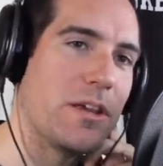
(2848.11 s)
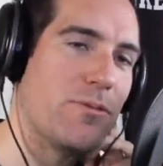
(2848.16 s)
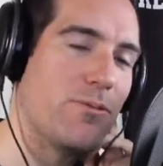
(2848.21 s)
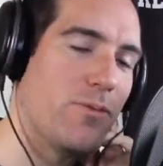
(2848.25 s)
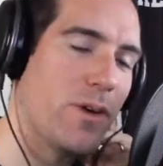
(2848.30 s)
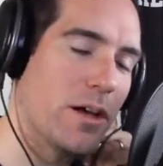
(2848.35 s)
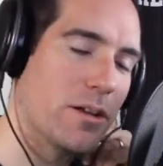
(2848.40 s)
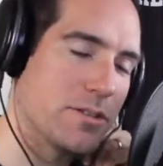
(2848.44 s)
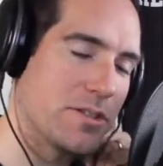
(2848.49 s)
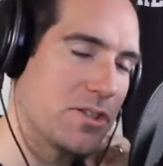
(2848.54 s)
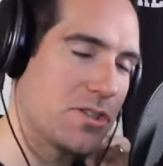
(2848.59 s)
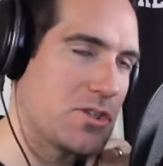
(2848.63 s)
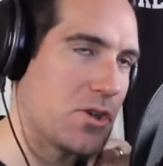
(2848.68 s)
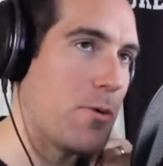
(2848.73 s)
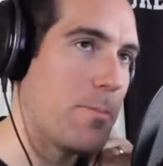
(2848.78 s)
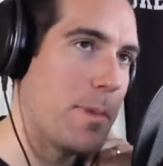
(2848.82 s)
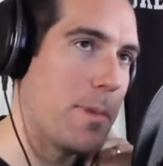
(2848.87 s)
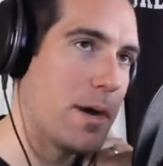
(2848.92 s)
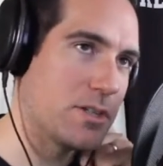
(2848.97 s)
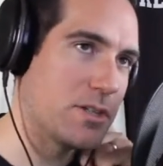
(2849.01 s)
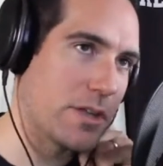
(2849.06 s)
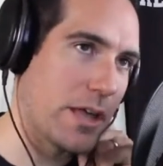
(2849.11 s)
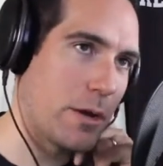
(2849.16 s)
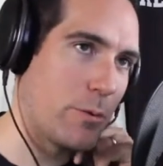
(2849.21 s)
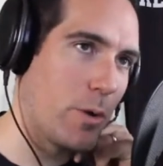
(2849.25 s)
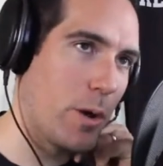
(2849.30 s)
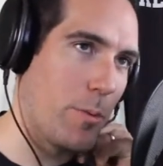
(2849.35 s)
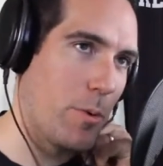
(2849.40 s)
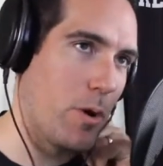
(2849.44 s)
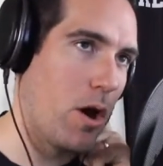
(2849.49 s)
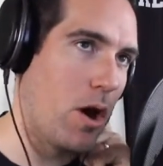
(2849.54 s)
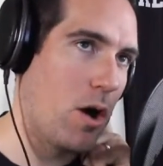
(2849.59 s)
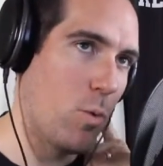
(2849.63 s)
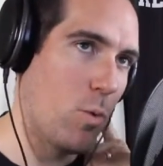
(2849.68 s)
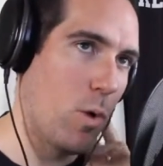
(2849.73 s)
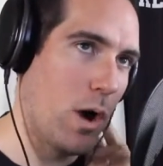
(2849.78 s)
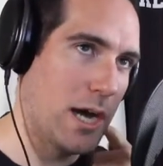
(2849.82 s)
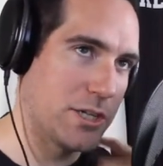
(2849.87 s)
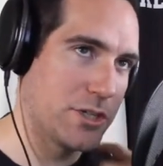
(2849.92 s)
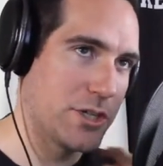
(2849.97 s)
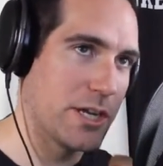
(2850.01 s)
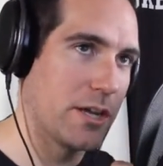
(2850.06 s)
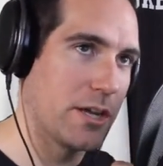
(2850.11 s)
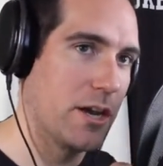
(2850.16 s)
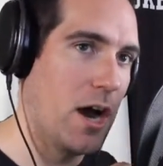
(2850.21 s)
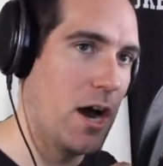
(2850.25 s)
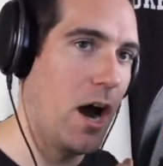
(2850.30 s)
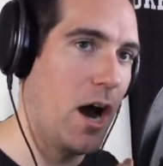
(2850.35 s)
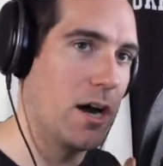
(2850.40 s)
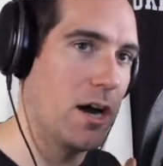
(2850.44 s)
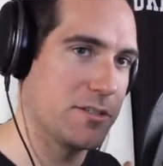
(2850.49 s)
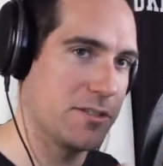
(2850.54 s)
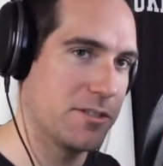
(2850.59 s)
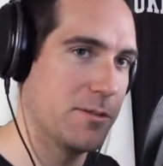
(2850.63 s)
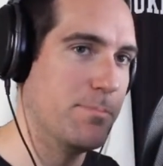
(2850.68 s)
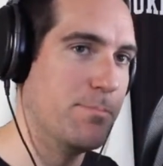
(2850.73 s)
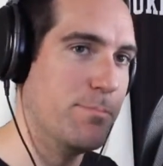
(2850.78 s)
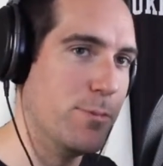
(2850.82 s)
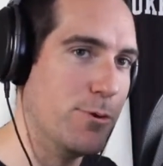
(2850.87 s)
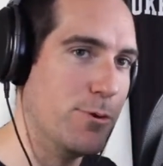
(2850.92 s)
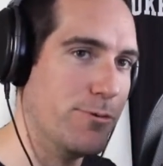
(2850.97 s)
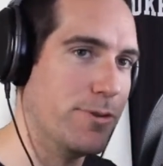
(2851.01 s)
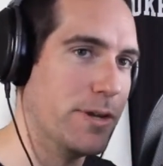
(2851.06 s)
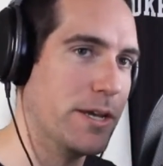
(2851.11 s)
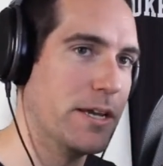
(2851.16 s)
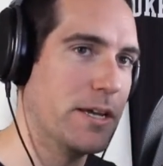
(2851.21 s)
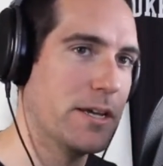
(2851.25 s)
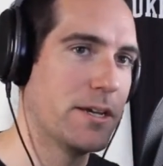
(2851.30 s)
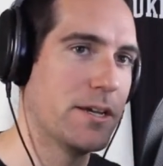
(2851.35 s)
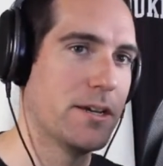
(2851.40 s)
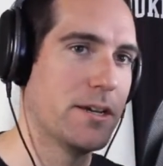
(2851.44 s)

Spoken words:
felt so much like we were all watching an awesome movie,